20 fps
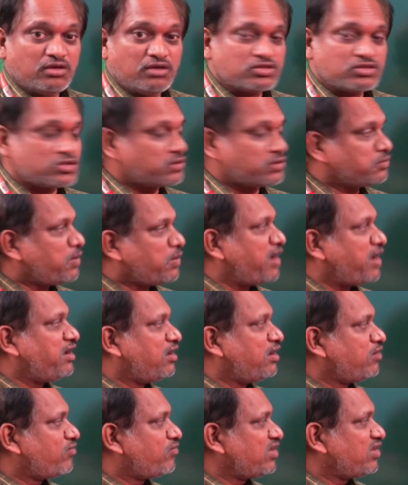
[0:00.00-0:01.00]
So to
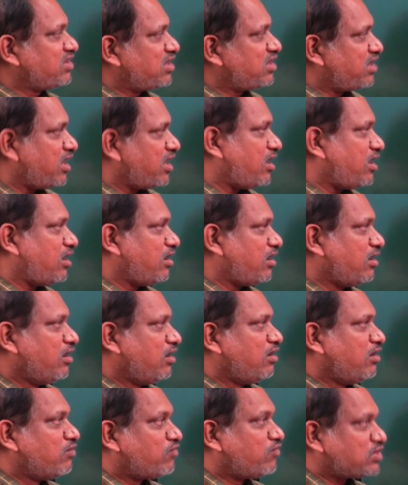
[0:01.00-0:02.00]
identify the day,
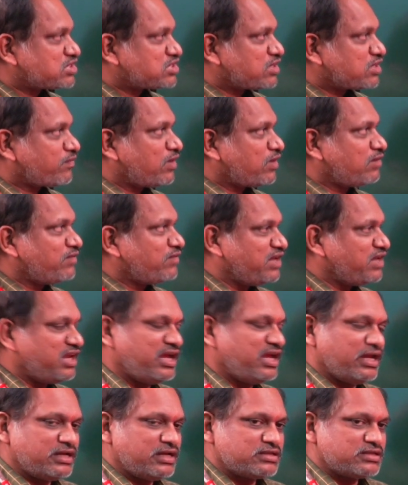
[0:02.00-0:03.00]
first of all we
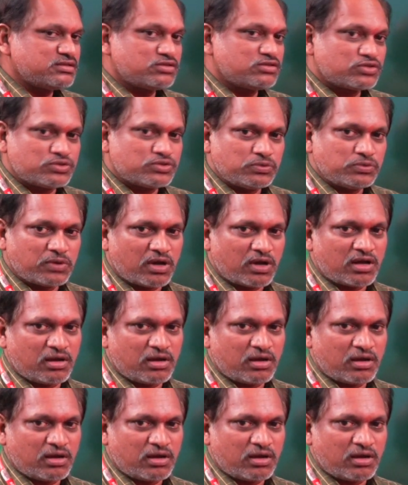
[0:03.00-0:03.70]
need two